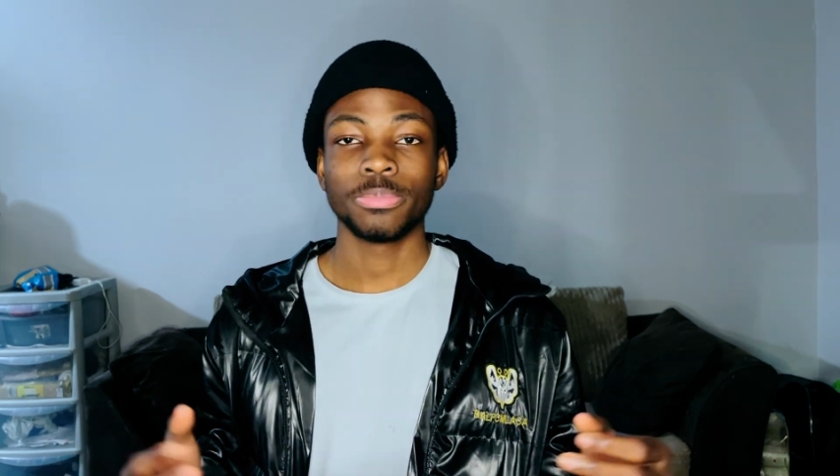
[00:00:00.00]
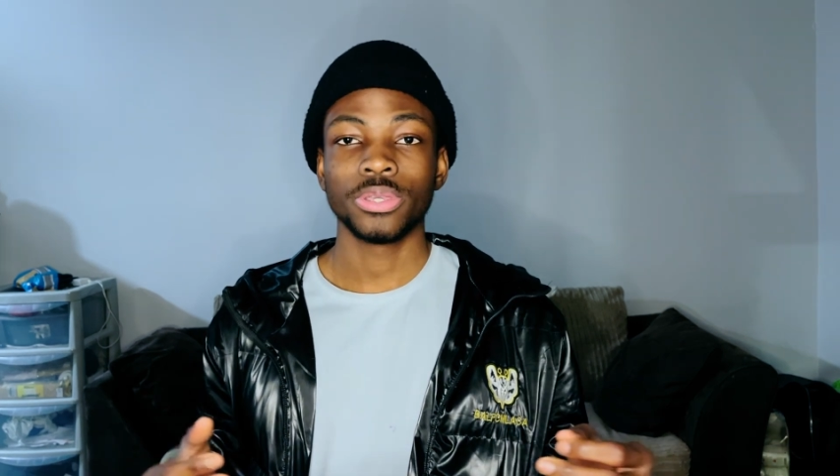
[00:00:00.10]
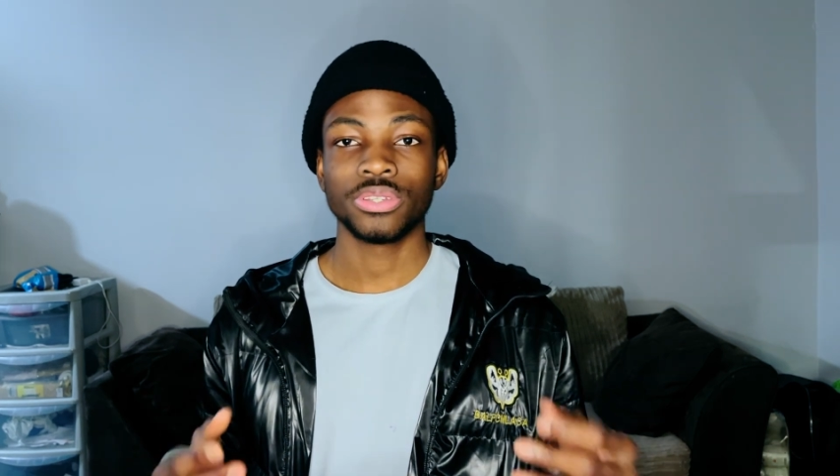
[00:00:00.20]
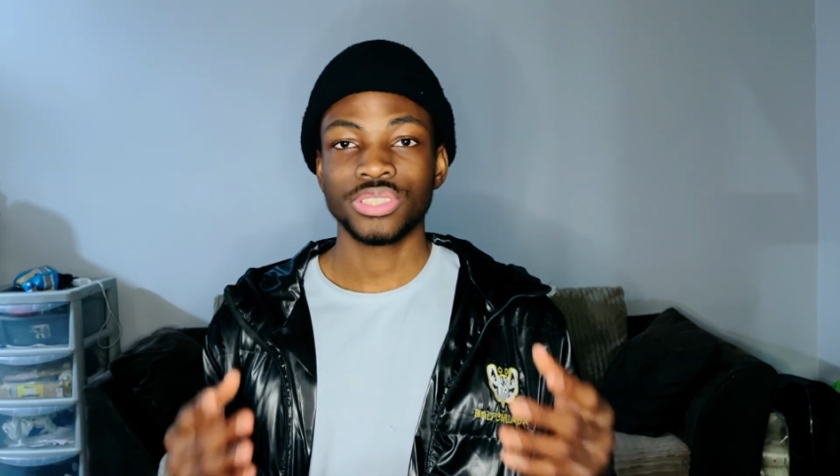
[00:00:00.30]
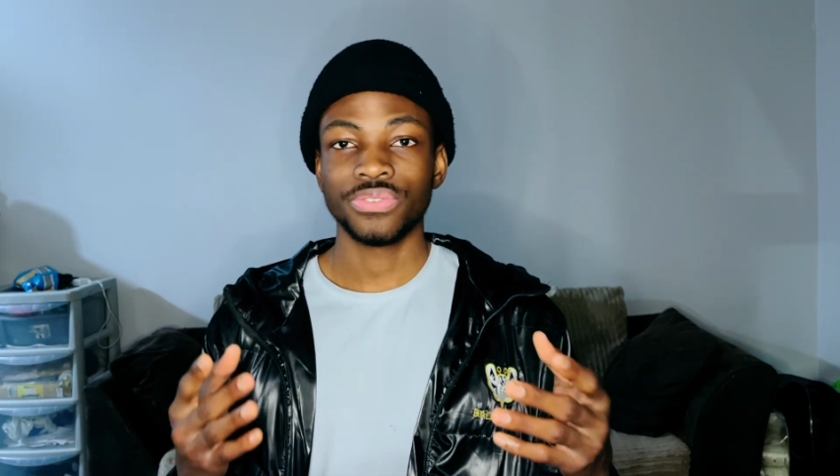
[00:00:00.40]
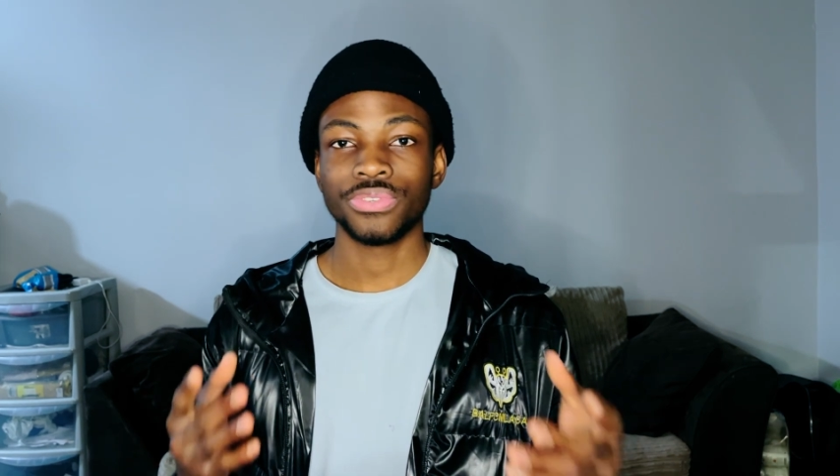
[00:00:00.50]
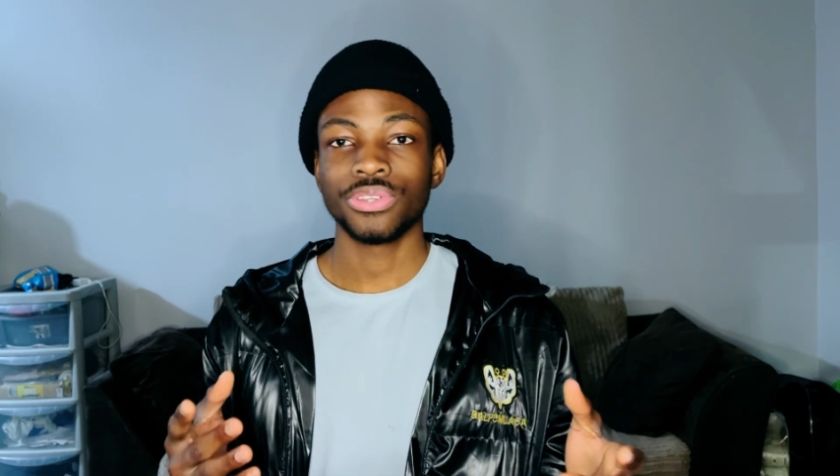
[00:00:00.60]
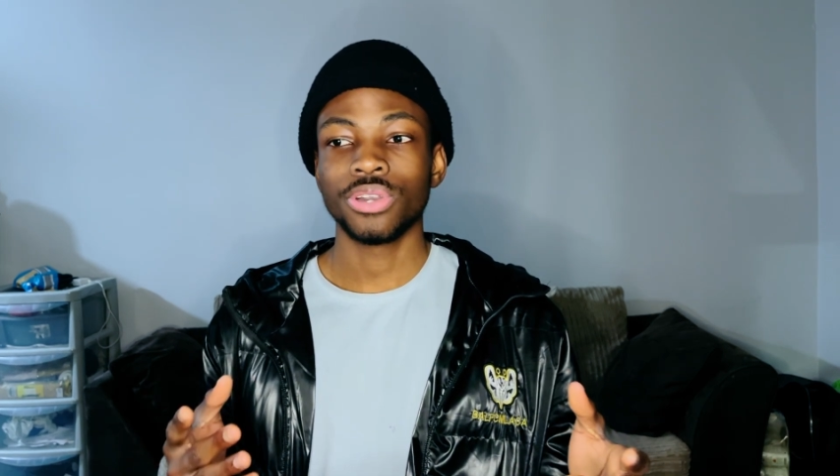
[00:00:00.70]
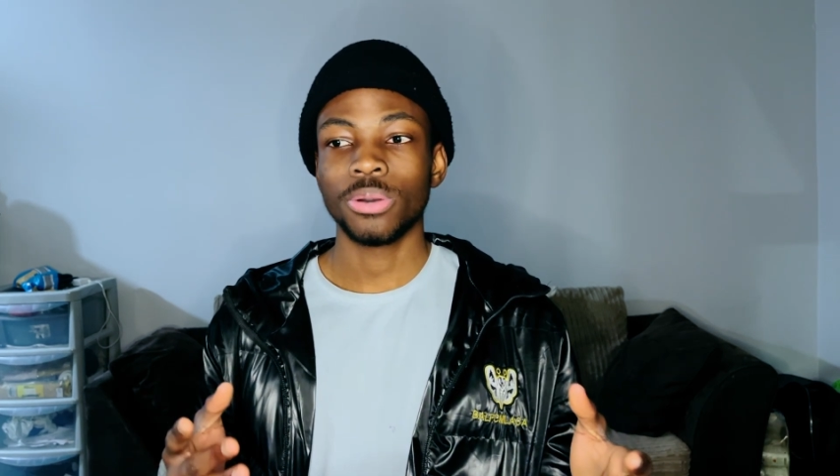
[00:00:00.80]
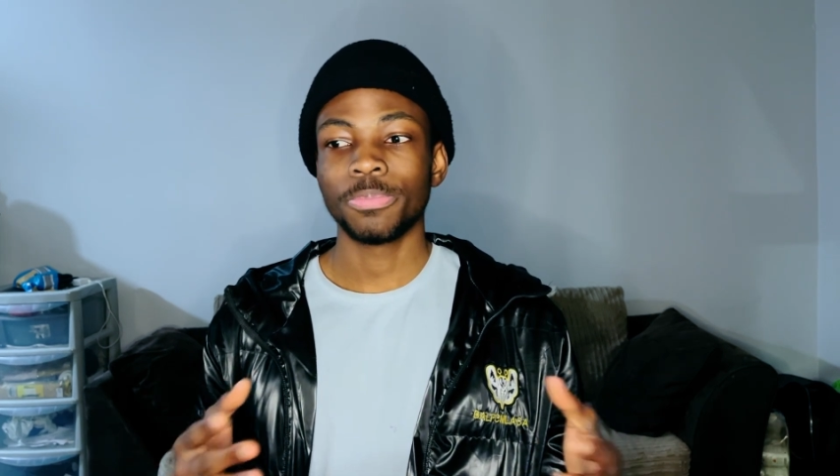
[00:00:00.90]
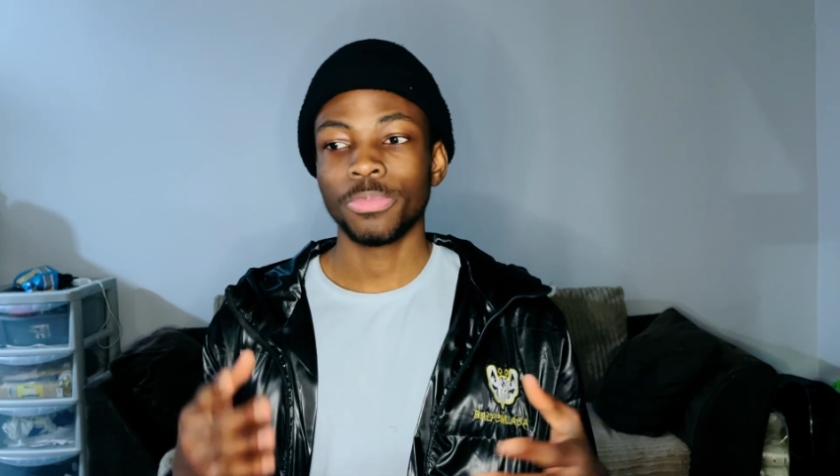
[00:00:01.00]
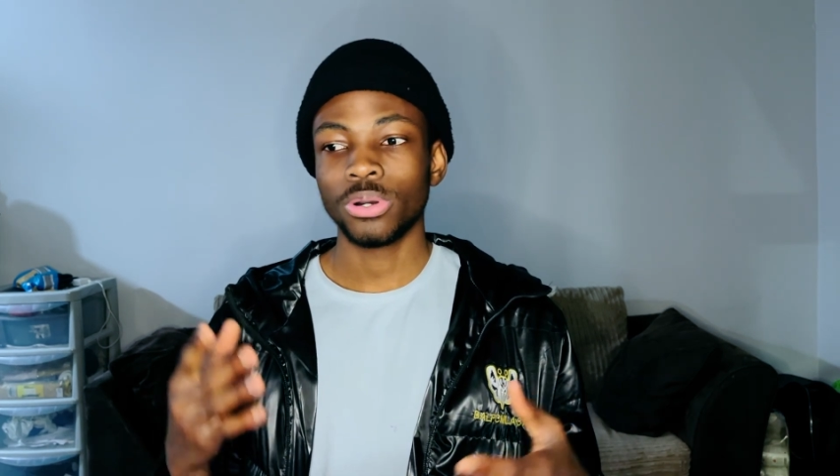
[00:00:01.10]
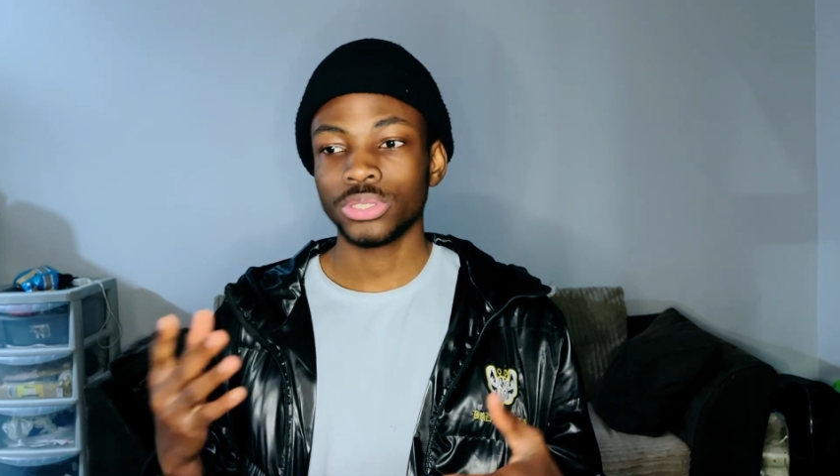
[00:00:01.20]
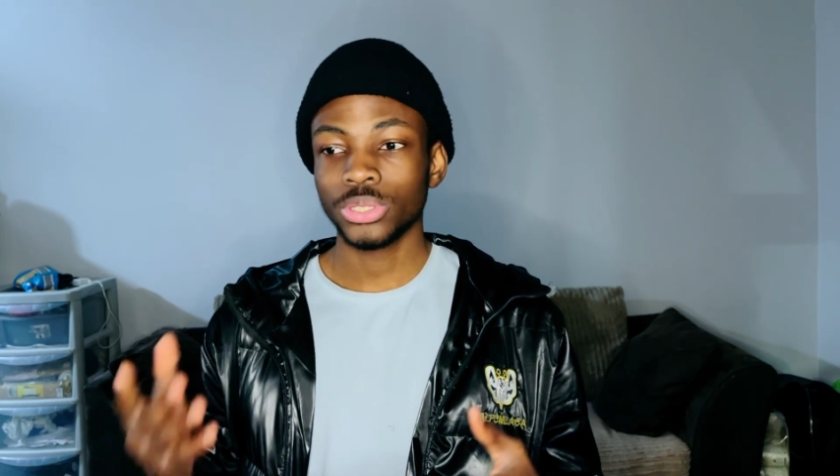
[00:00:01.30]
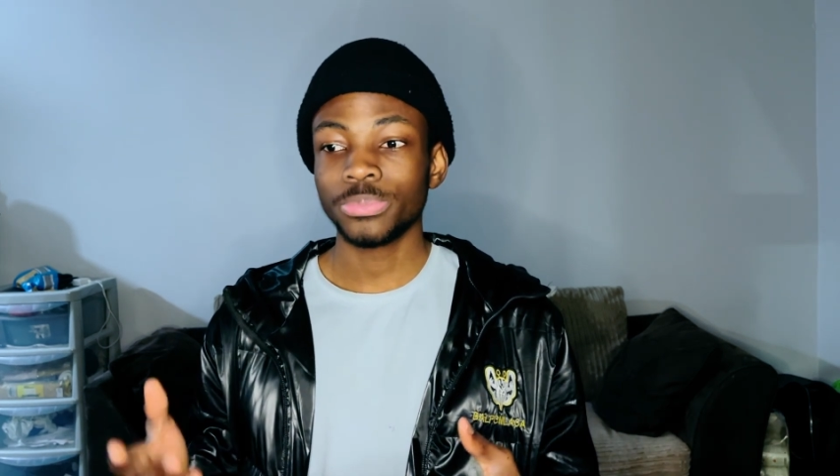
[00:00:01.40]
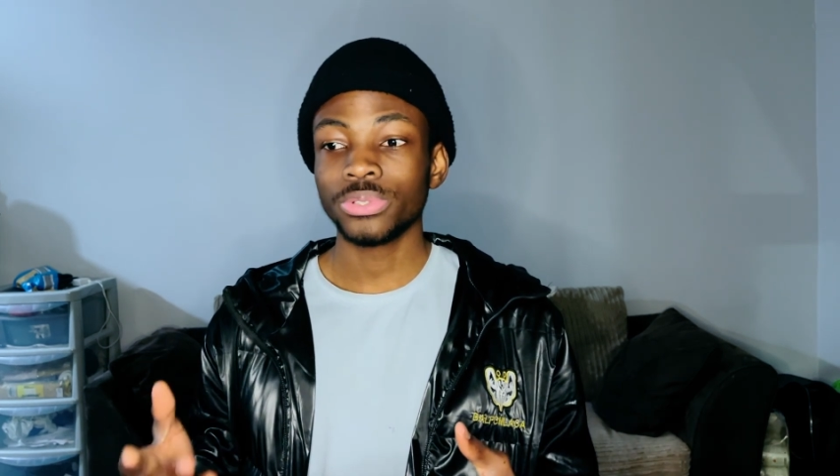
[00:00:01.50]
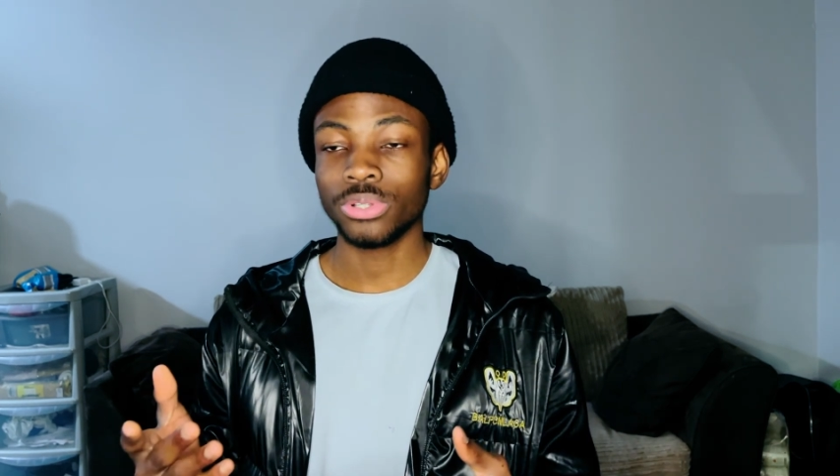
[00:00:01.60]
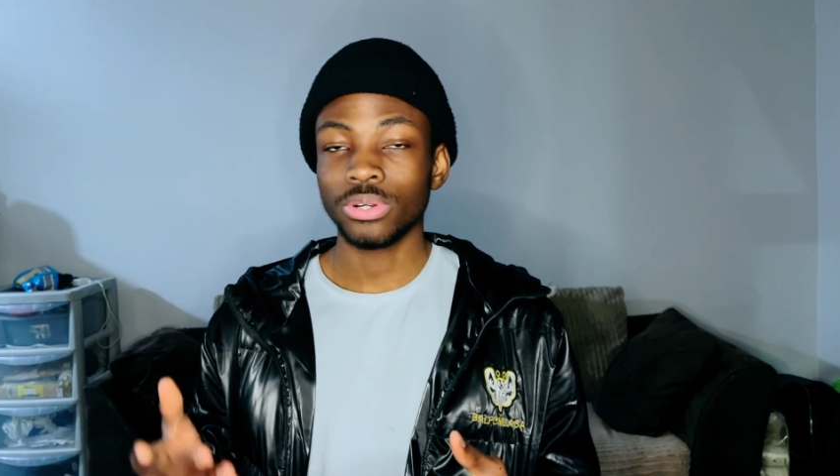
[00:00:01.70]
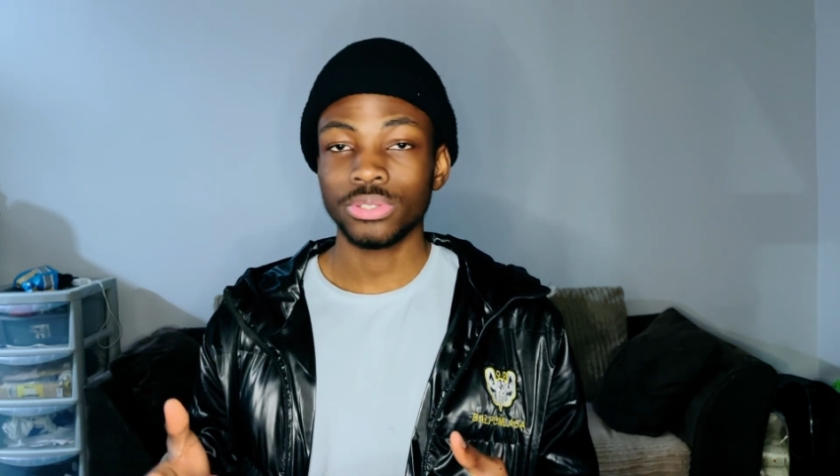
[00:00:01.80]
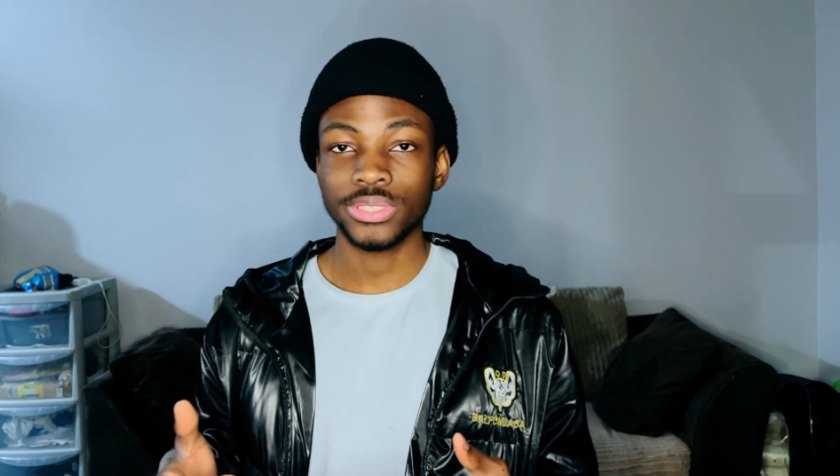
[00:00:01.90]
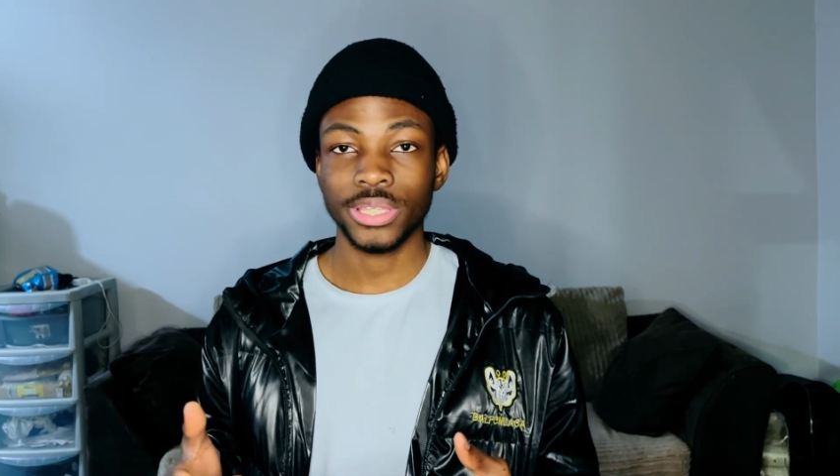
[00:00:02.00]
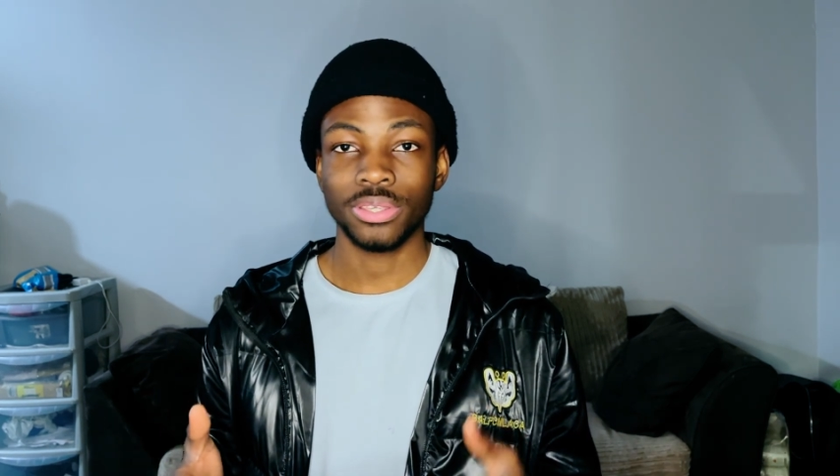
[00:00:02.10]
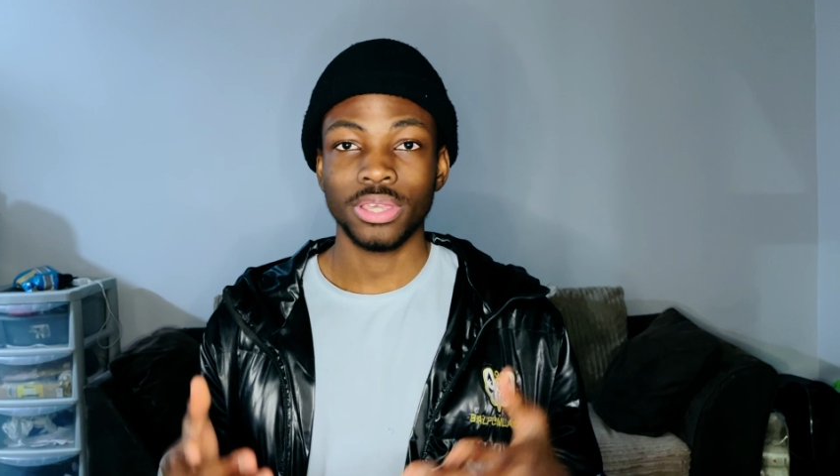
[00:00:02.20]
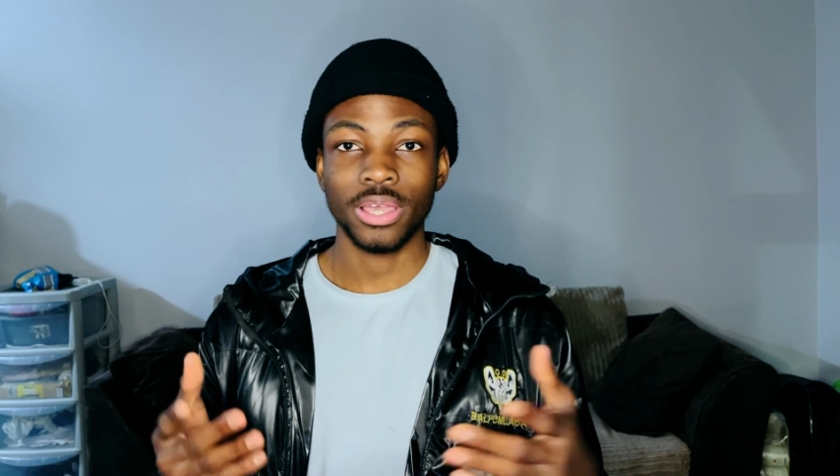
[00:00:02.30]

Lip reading: Because if you got multiple goals that you